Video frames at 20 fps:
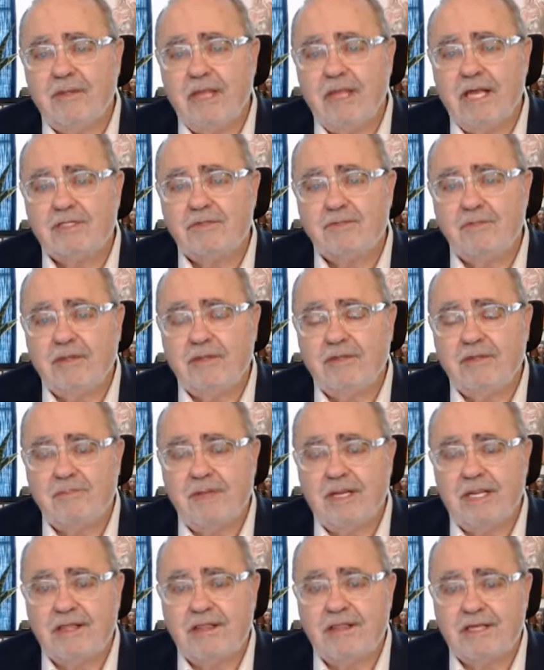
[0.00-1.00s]
as with
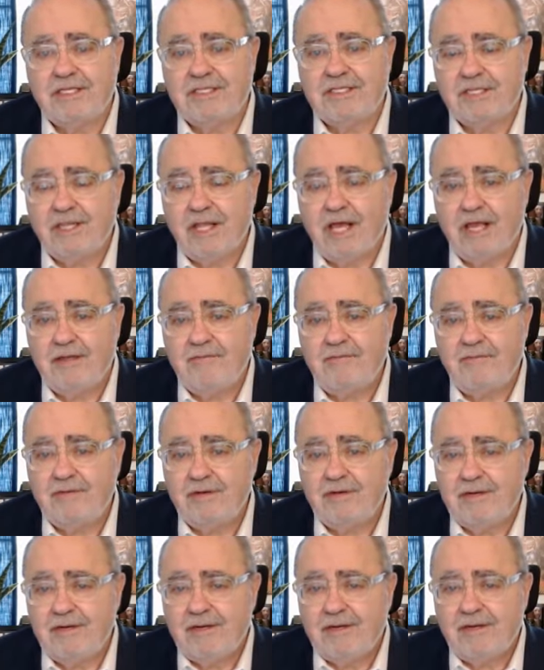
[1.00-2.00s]
many things in life,
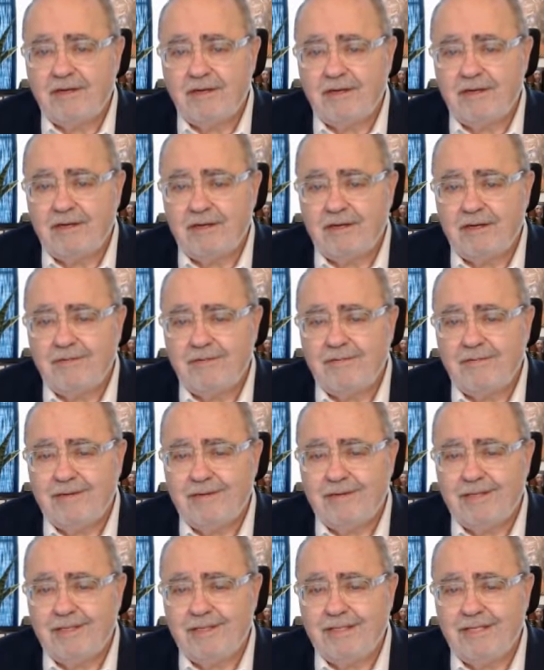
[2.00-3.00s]
uh,
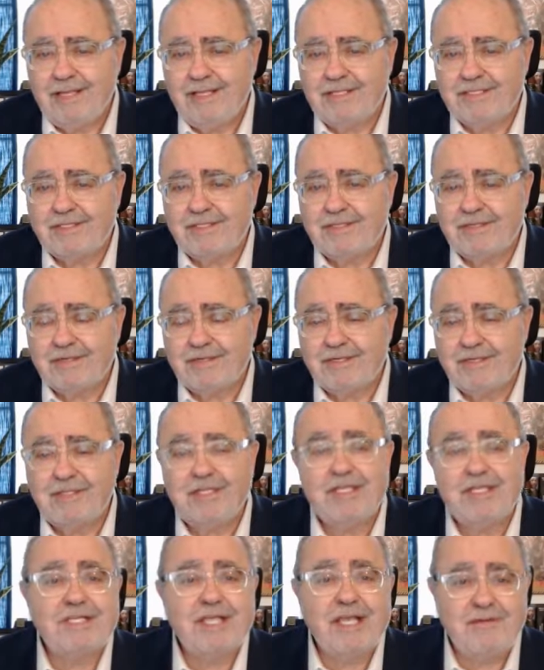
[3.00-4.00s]
it's
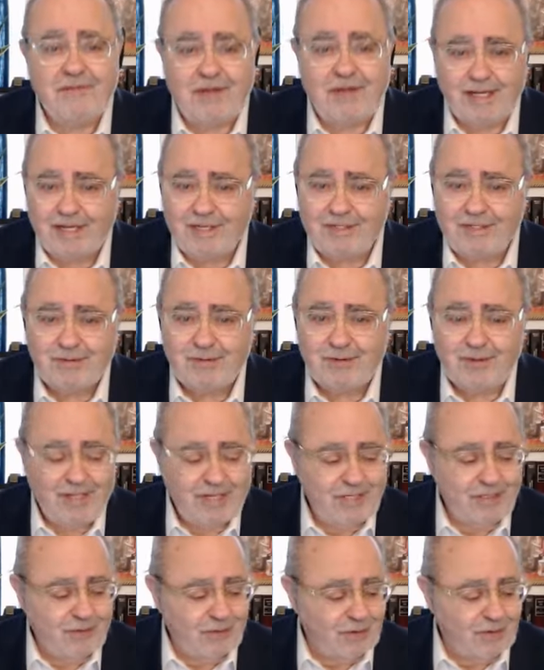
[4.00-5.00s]
deceiving. It's
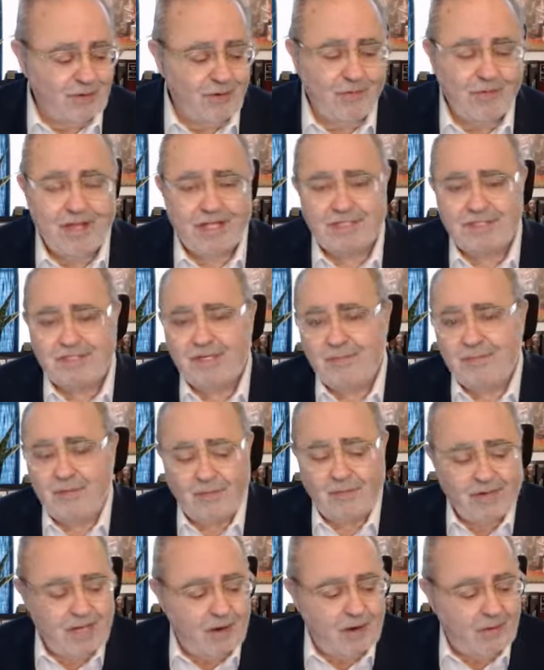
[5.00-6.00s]
really not all that
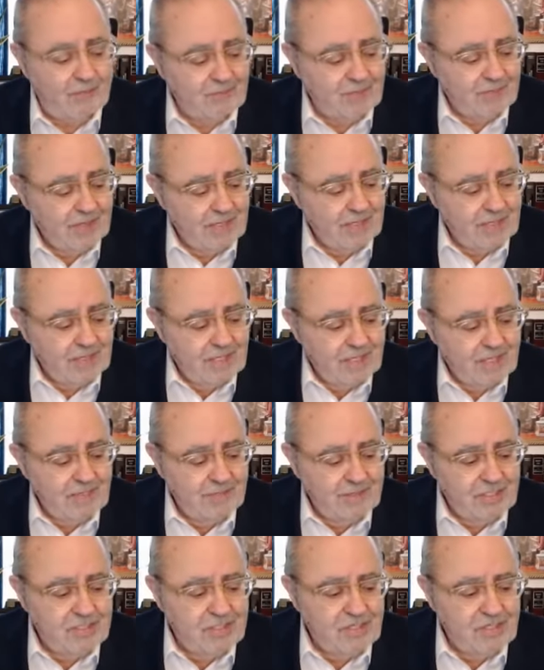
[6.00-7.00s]
simple. Now, let
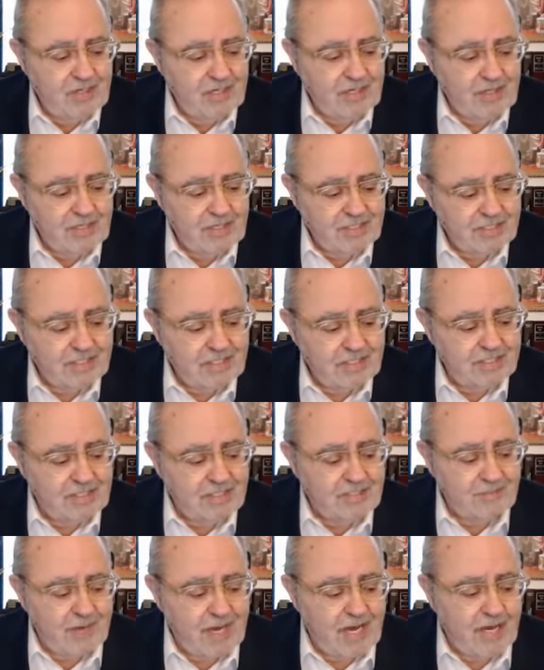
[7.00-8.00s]
me show you this. This
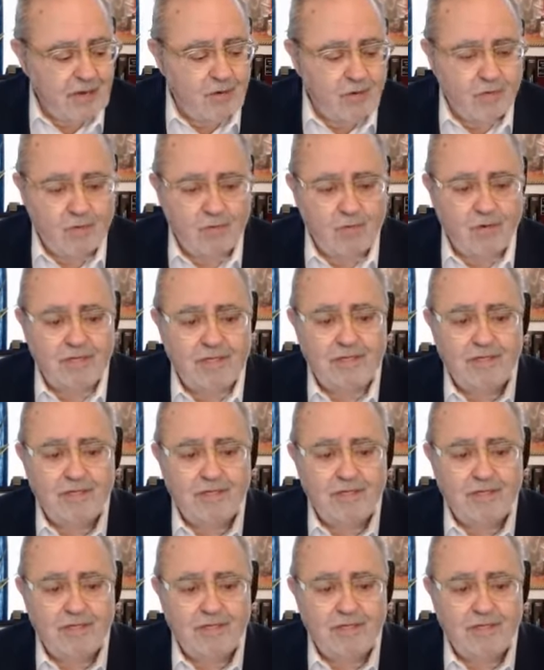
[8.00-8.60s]
is my old